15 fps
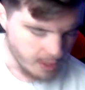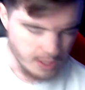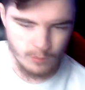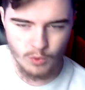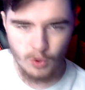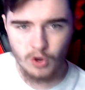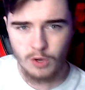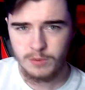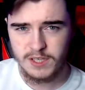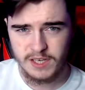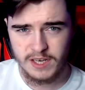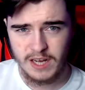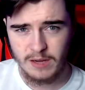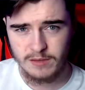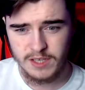walk up to the
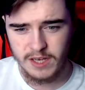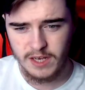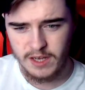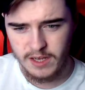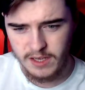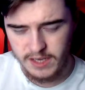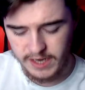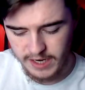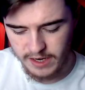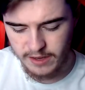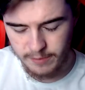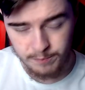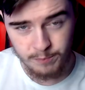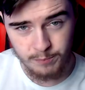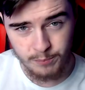counter, you get
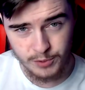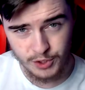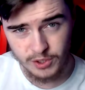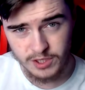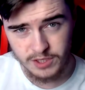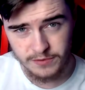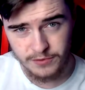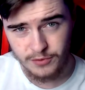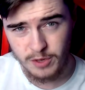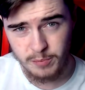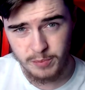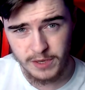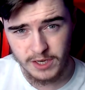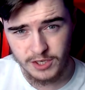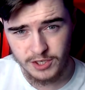a choice of 3
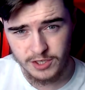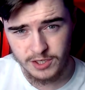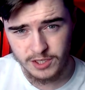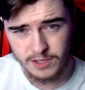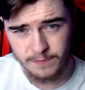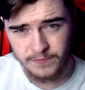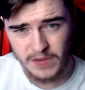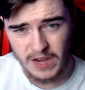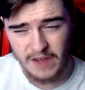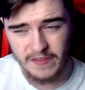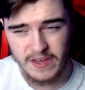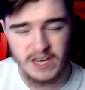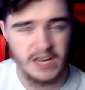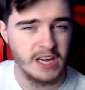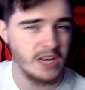pictures, and
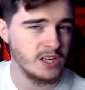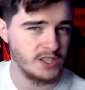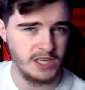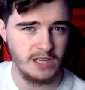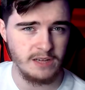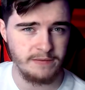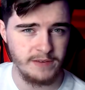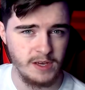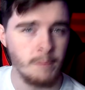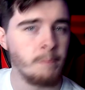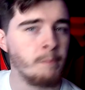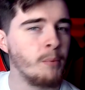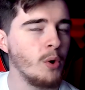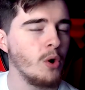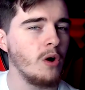then you get a selfie.
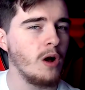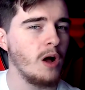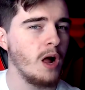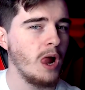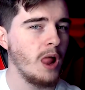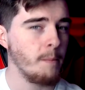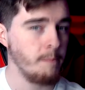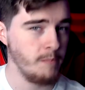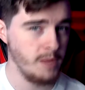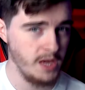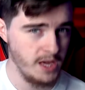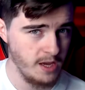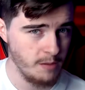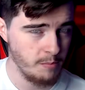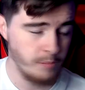But
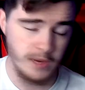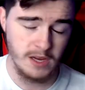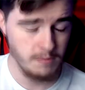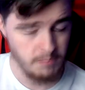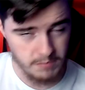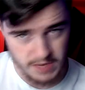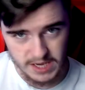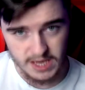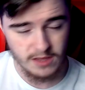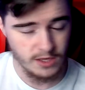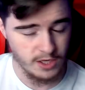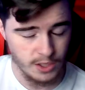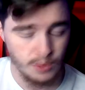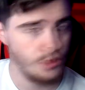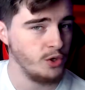me, being me, the
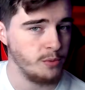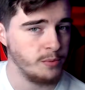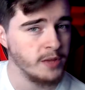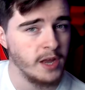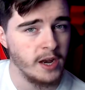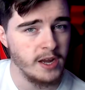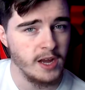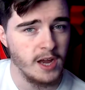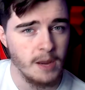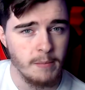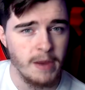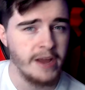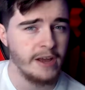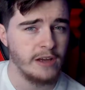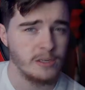YouTuber that I am,
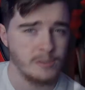I asked my